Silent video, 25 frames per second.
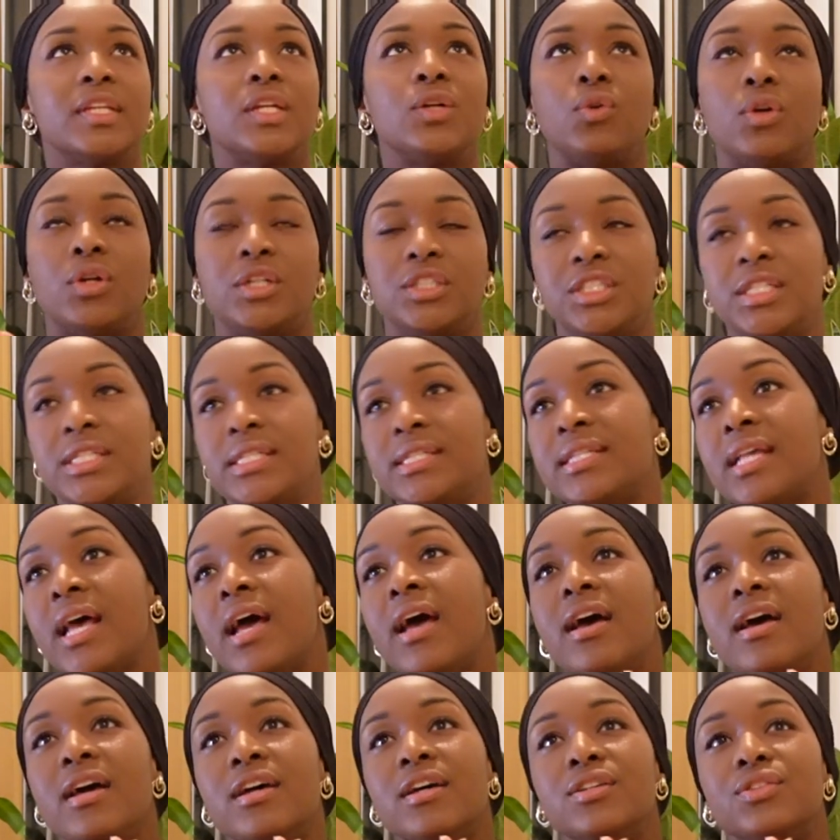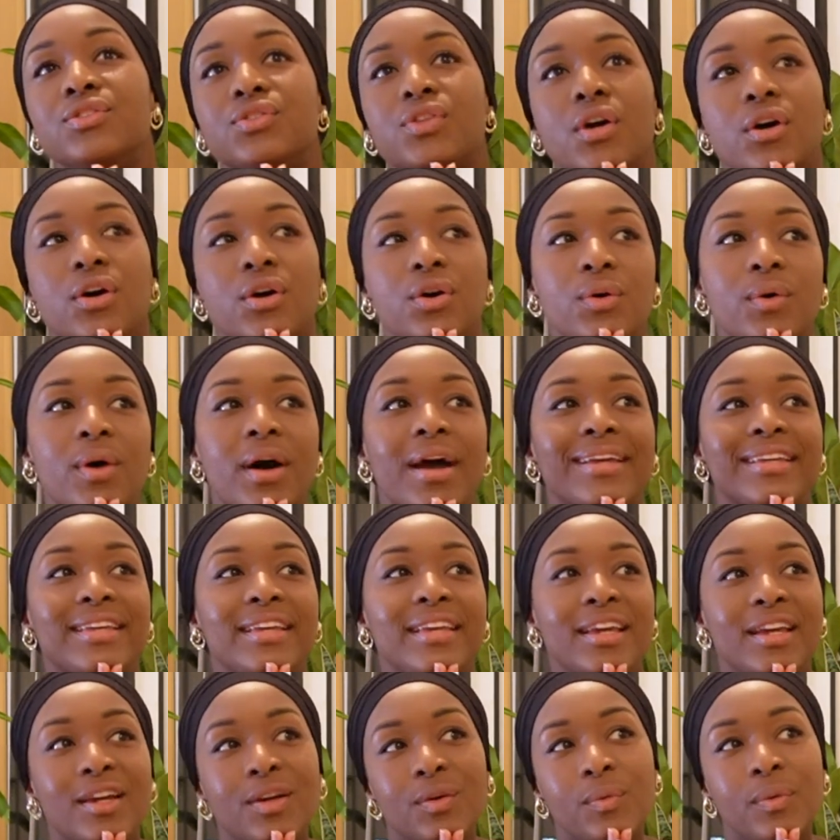Gorgeous. So I
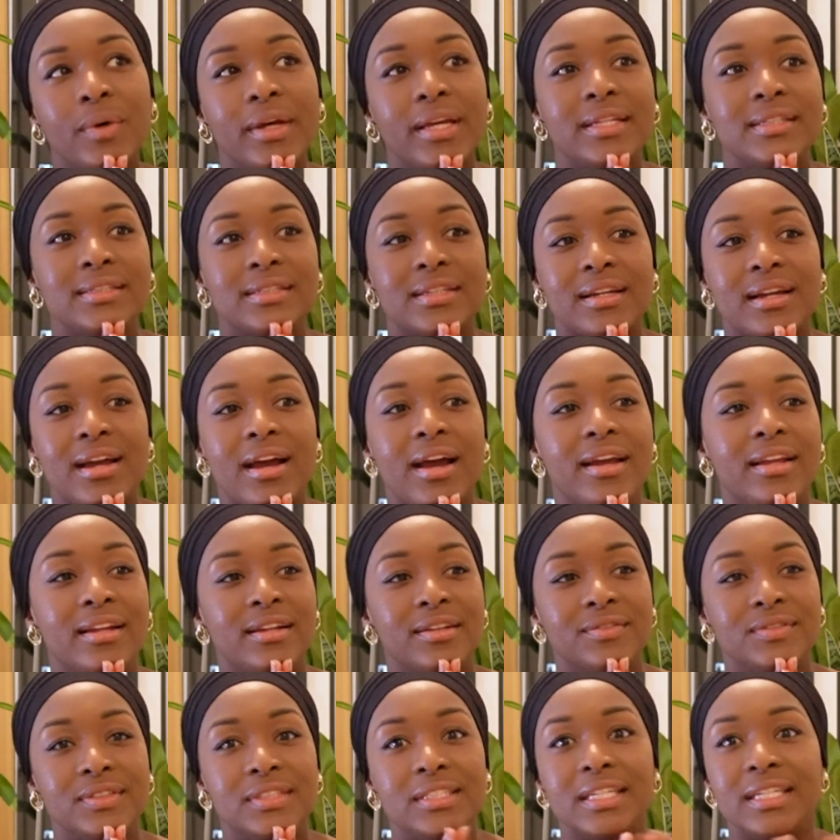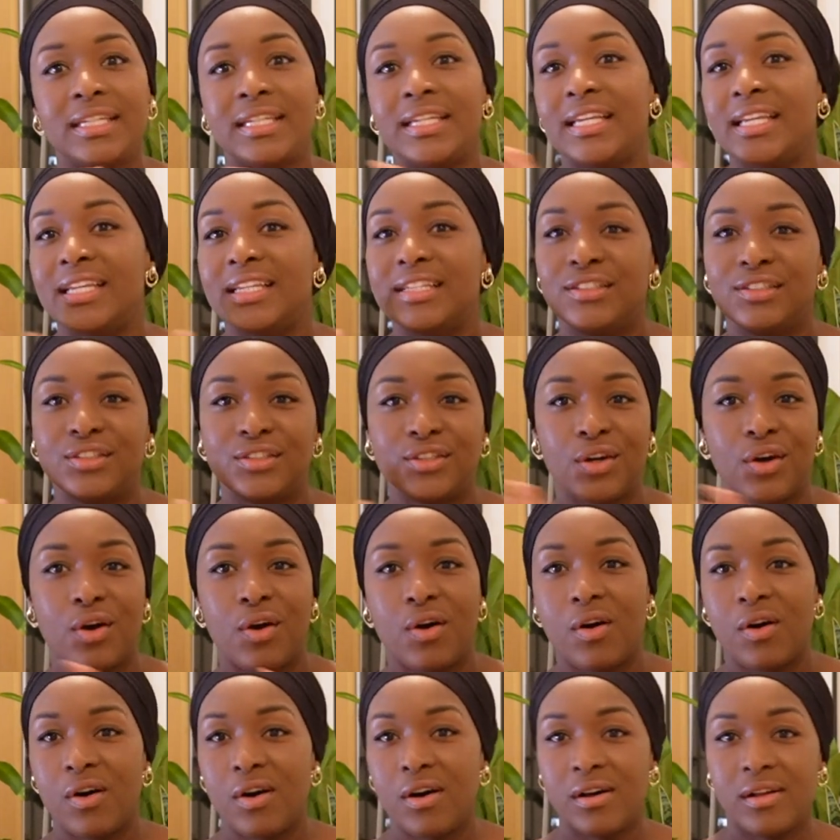can't wait to kind of dig into
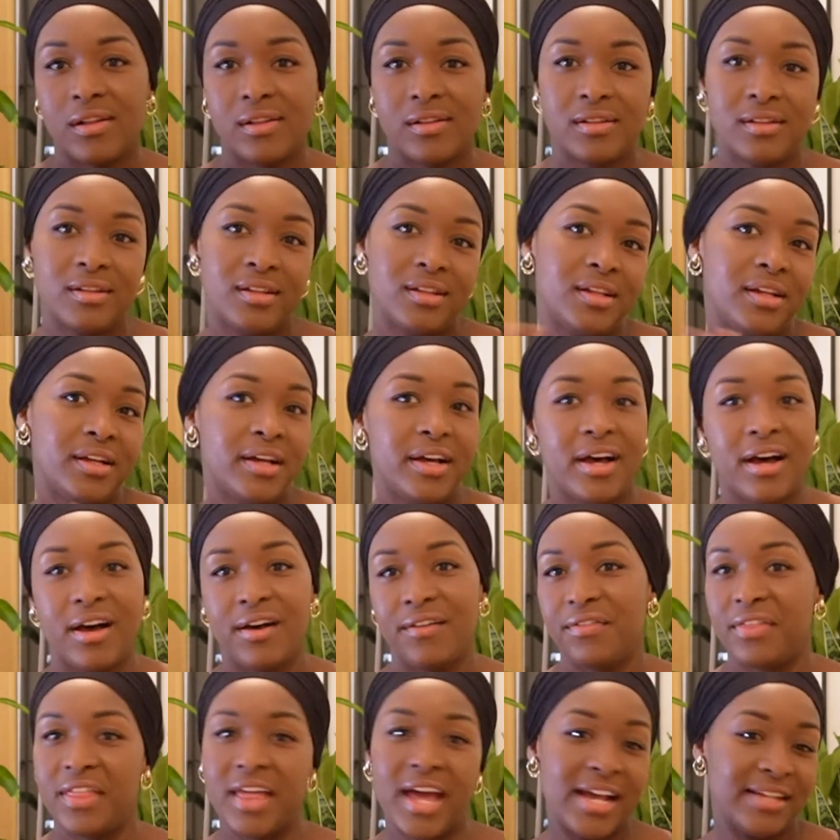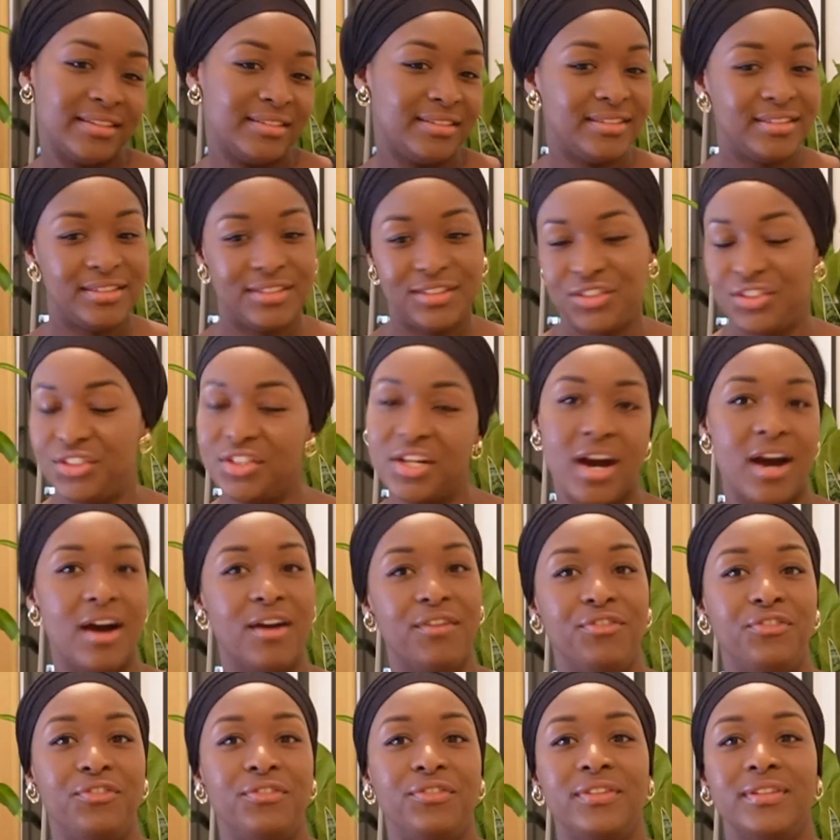all of that
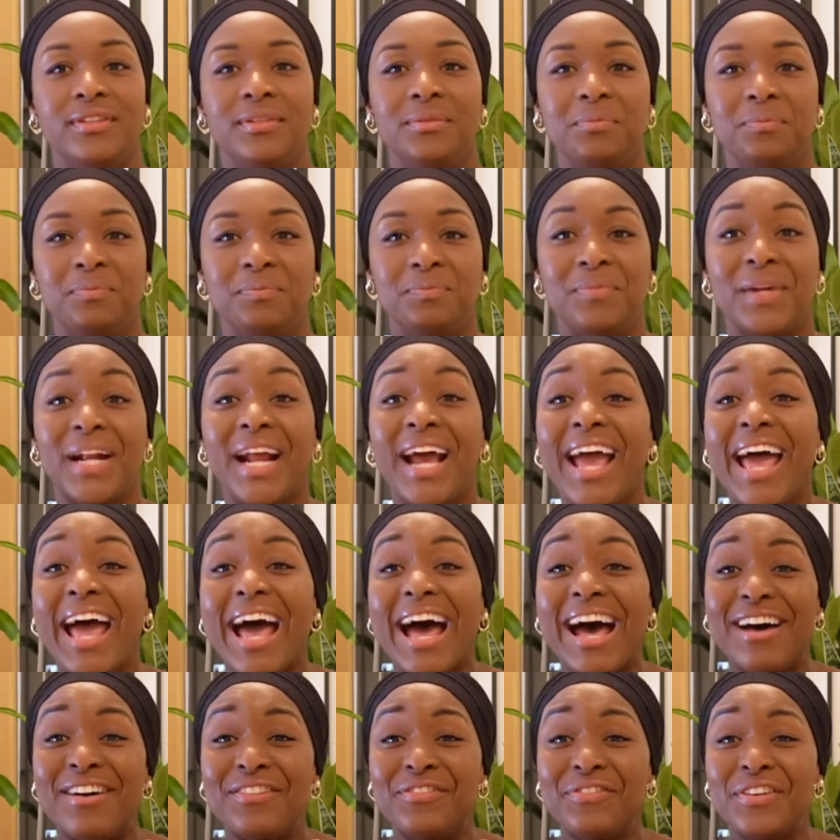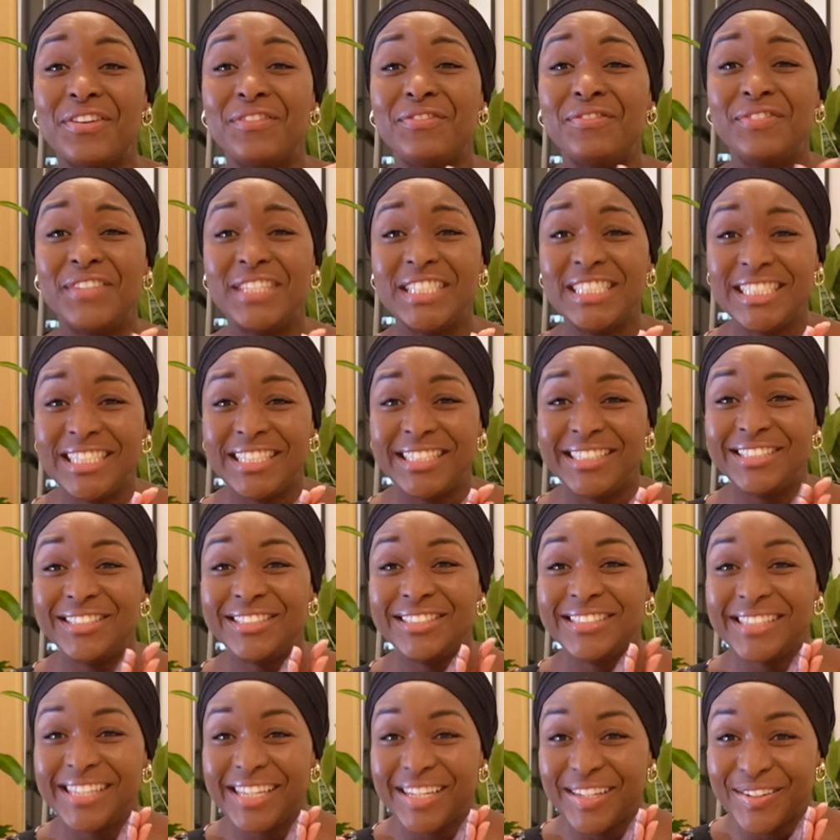stuff. But I have a vintage
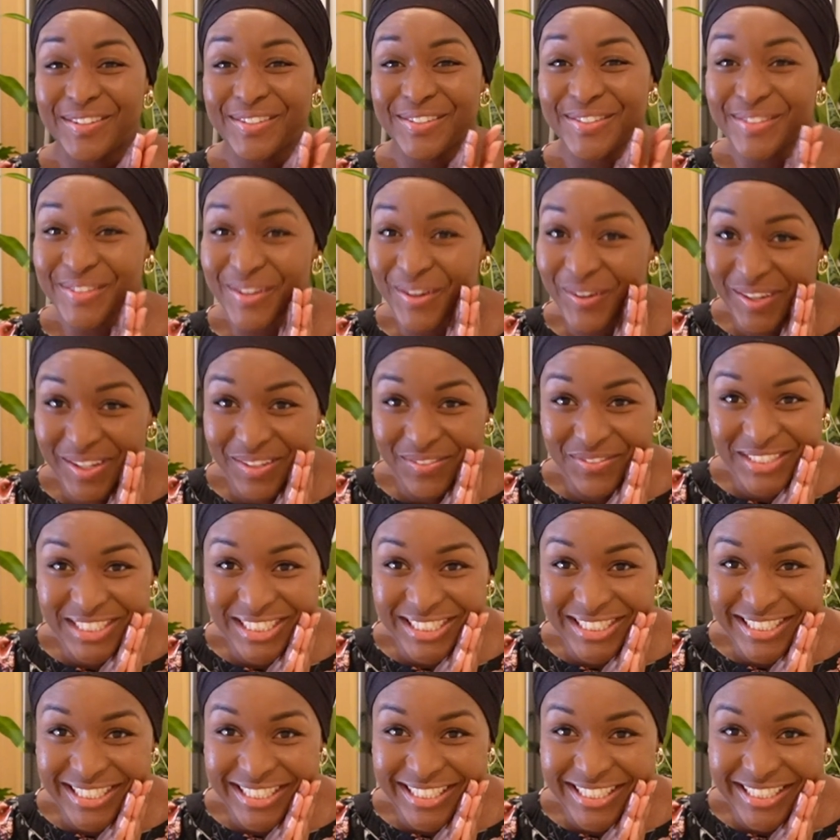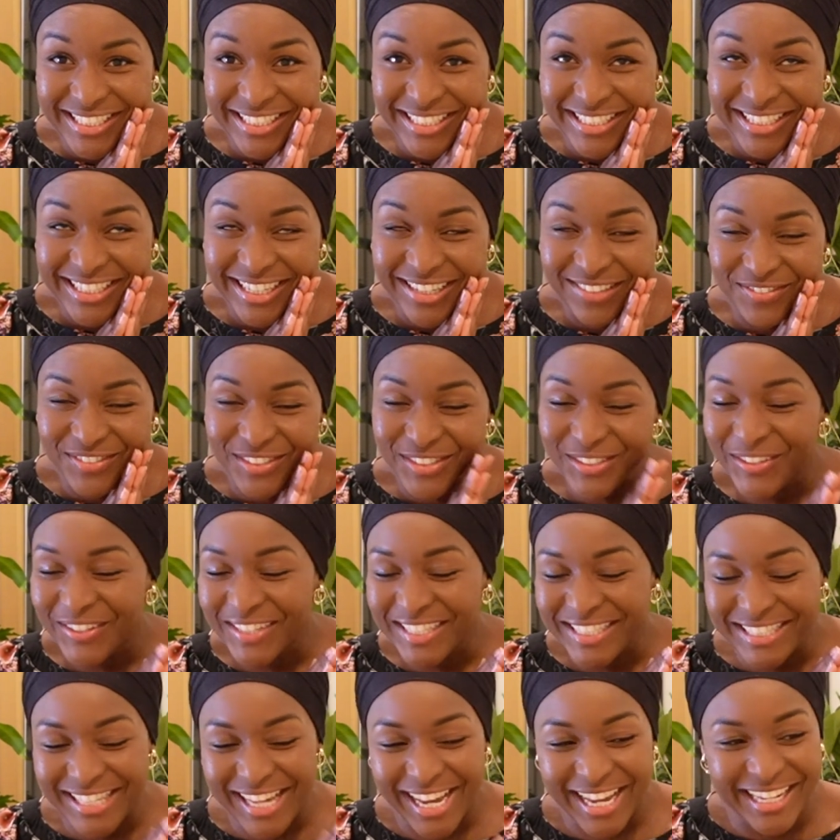Singer sewing machine. I'm so
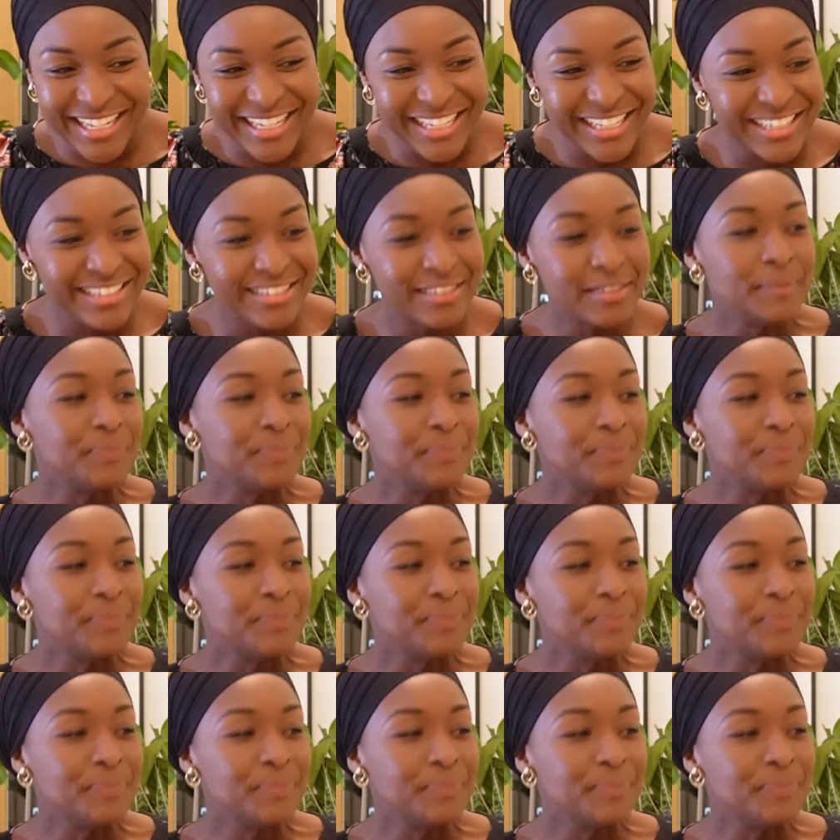excited.